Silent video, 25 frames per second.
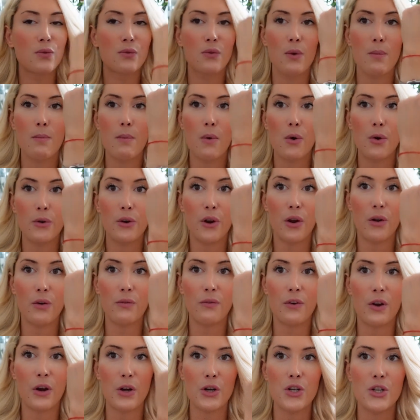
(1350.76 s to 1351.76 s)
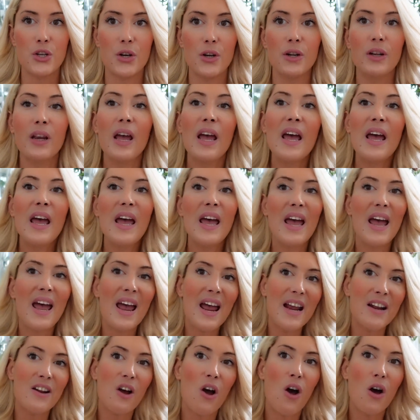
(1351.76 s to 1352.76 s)
the modern version.
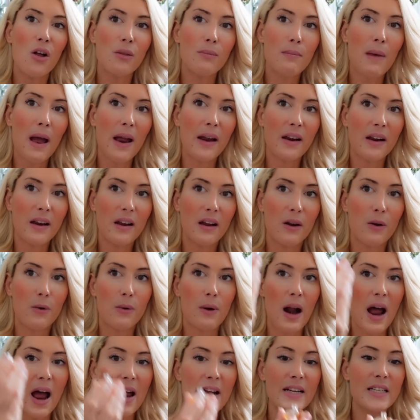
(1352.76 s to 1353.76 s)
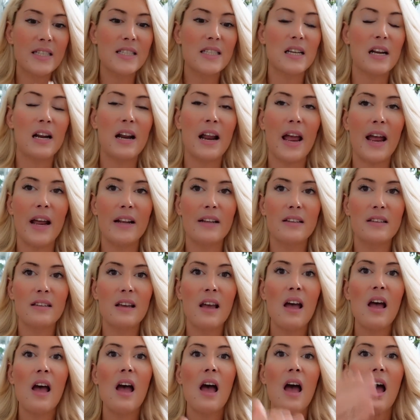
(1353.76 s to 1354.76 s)
And on my right
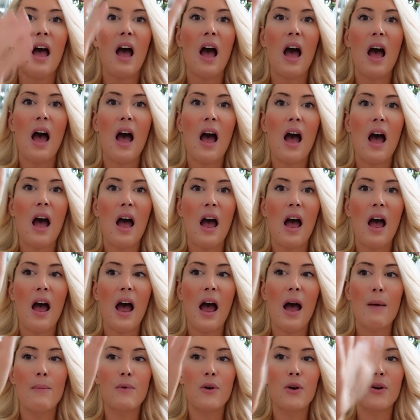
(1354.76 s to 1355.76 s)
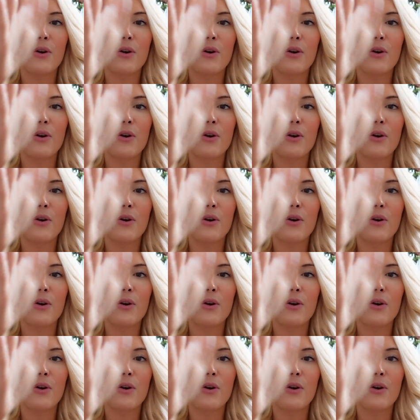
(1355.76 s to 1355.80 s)
hand, I'm